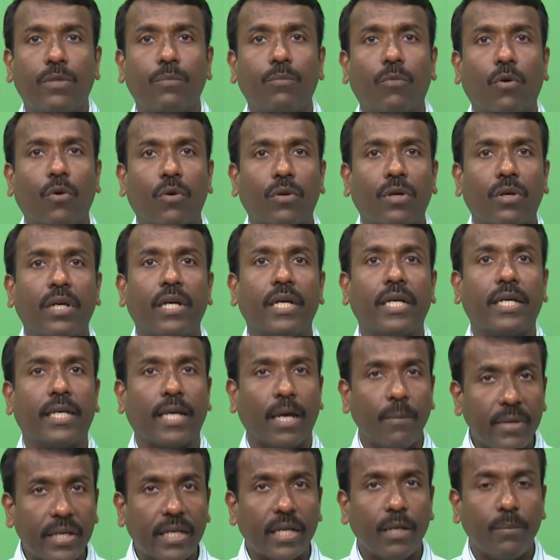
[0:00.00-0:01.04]
more
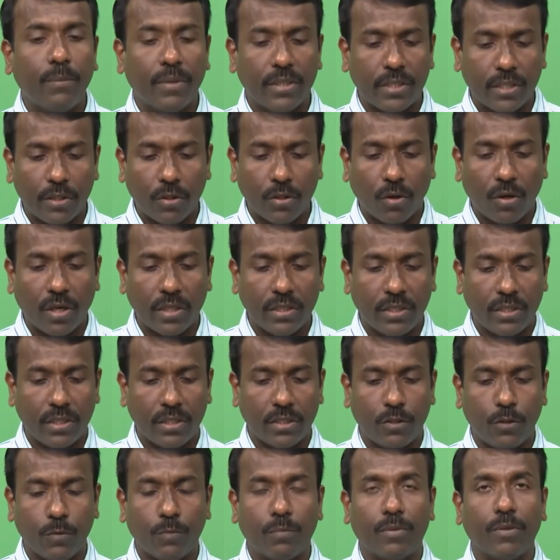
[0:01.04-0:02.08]
chemical
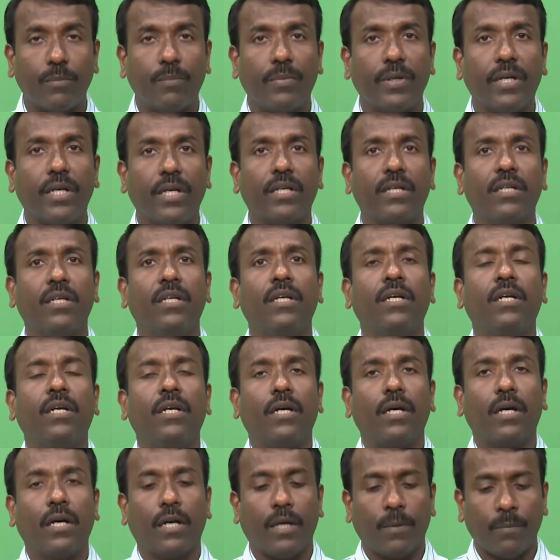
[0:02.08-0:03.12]
methodologies to prepare
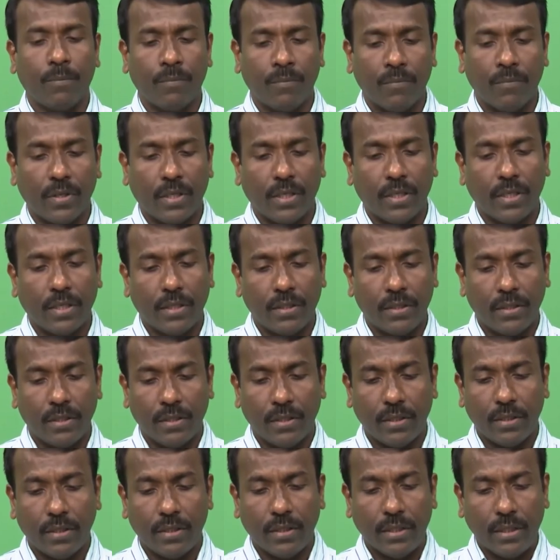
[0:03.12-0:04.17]
um, uh,
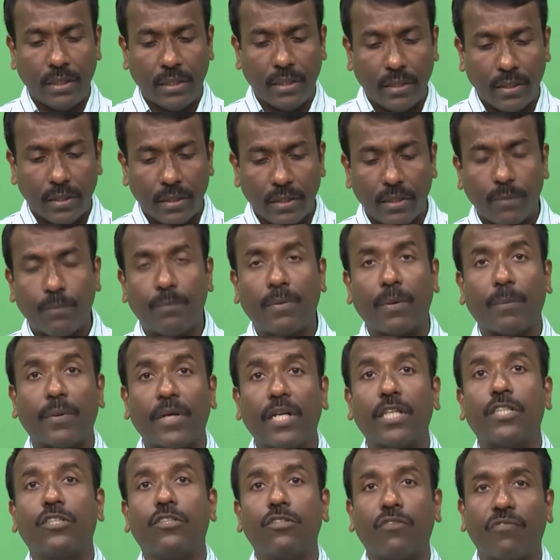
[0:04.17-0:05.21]
the
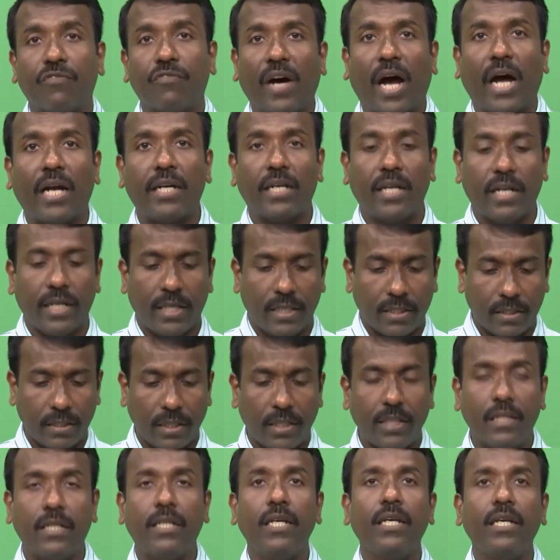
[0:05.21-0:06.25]
preparation of ad layers
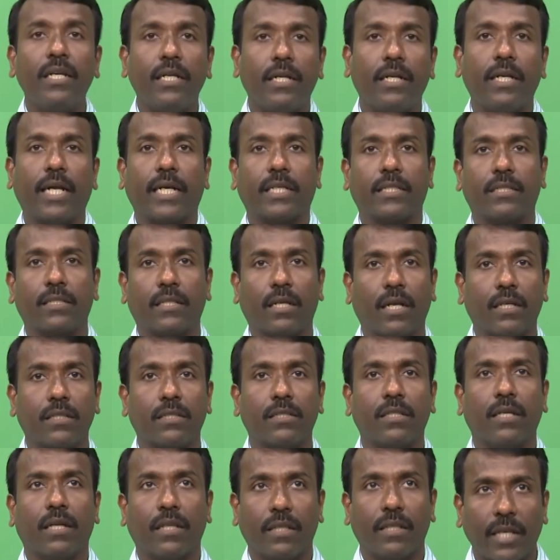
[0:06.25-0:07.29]
in the next class.
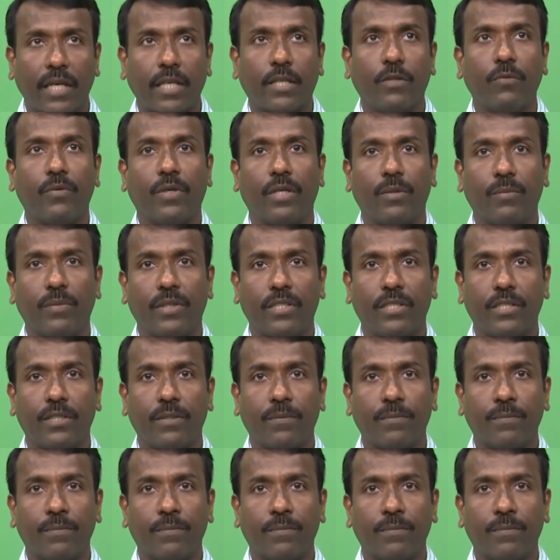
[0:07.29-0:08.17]
Thank you very much.